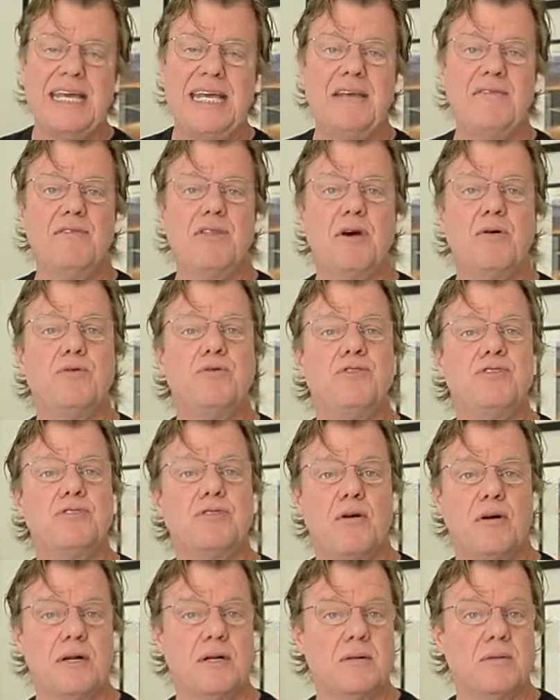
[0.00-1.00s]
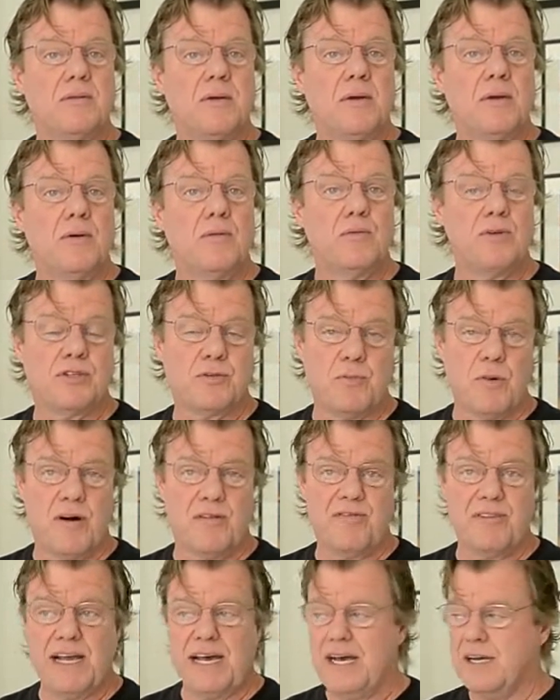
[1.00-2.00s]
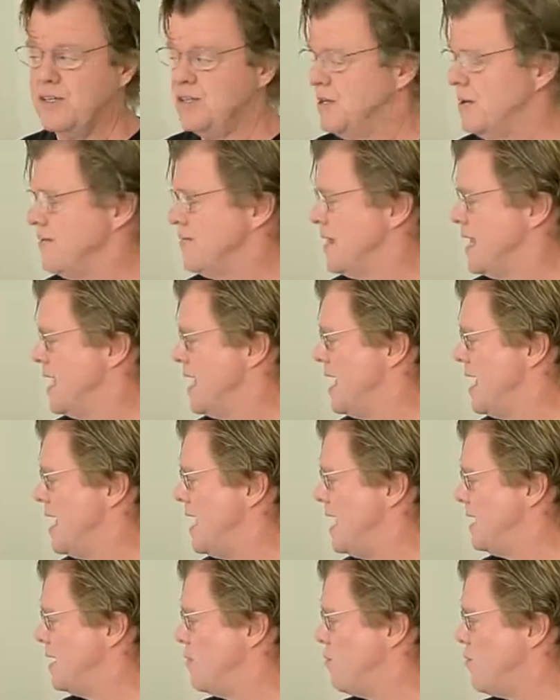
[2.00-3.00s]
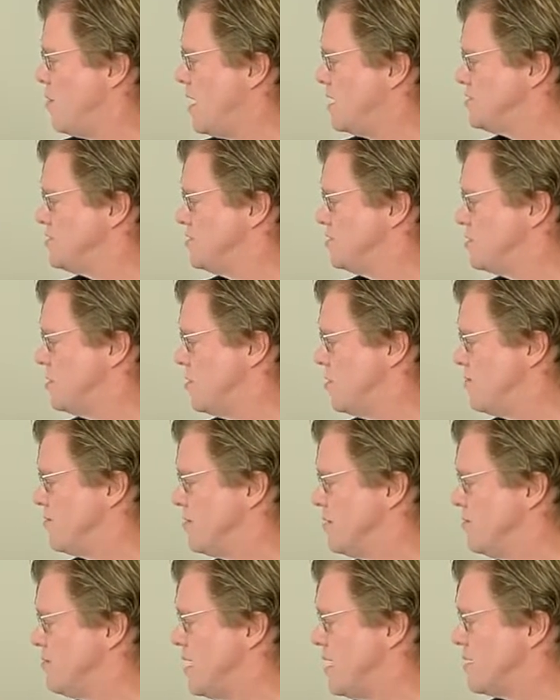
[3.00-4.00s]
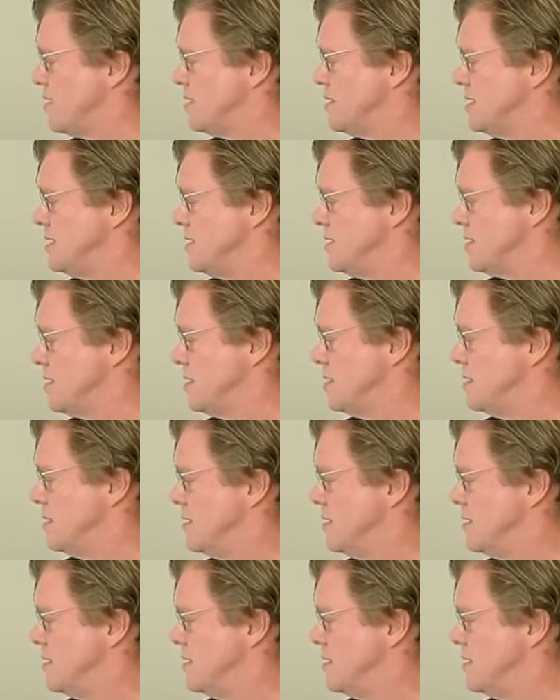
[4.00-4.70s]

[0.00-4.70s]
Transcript: even though you started with small flash, and it washes over the model here.